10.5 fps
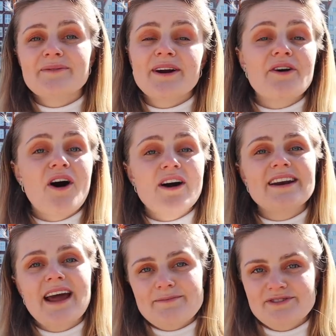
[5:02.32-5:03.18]
when you are
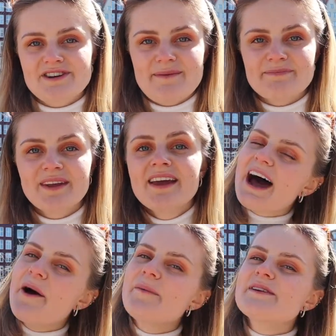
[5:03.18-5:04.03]
in Amsterdam.
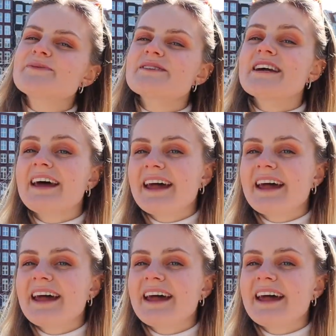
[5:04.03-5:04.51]
I hope this was